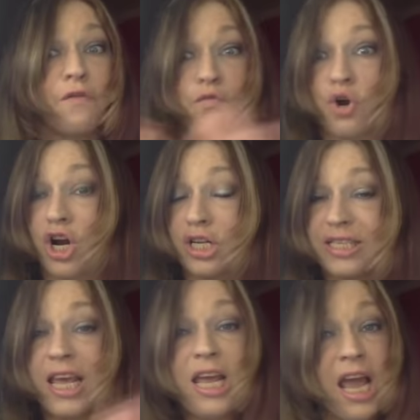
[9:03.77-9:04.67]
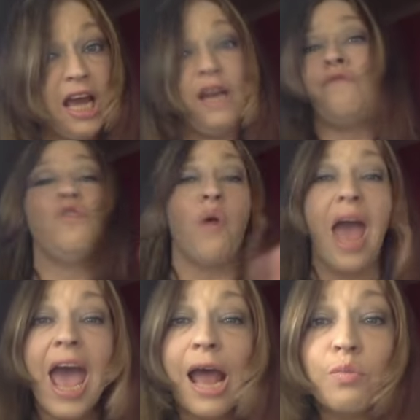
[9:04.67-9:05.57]
of works. And if you
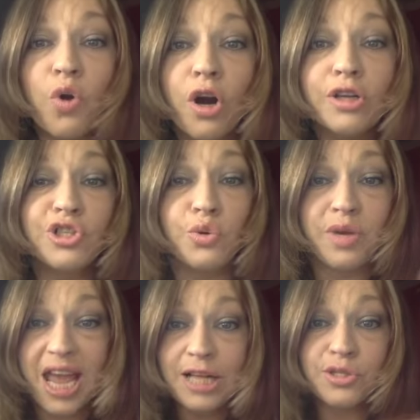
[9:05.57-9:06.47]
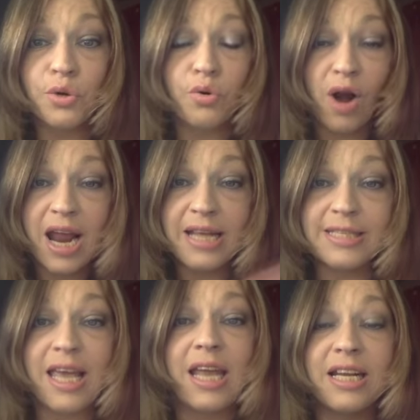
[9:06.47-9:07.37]
add works, you cancel
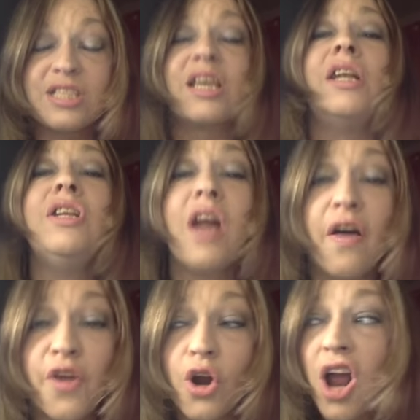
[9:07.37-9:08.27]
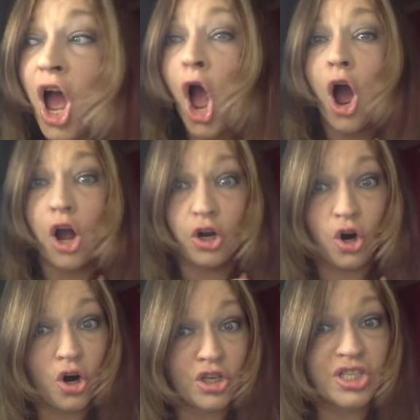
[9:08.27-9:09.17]
grace, and it's another
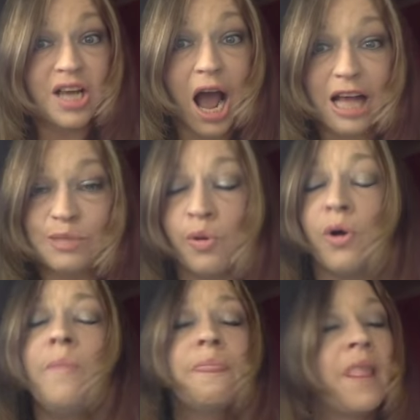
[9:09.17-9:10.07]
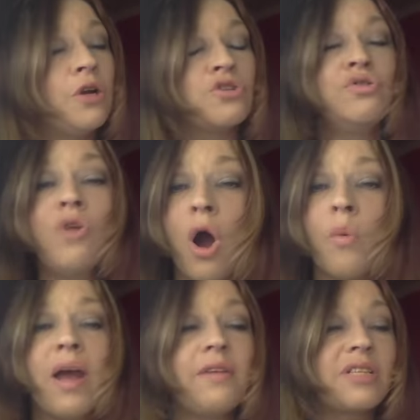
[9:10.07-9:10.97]
accursed gospel. There's no
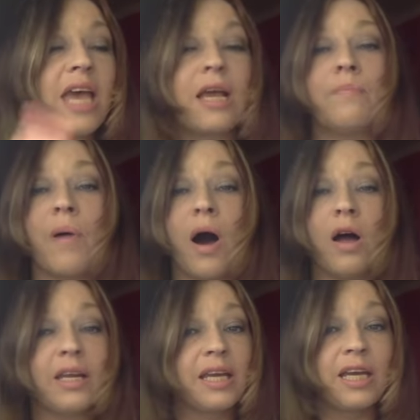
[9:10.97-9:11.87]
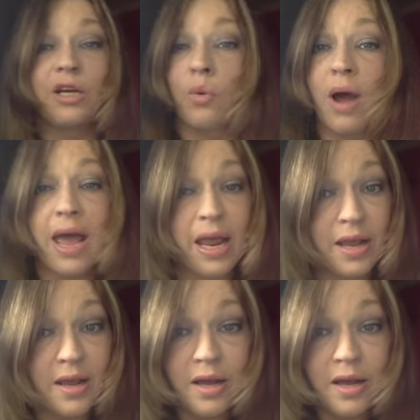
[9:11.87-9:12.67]
way of taking Paul and getting away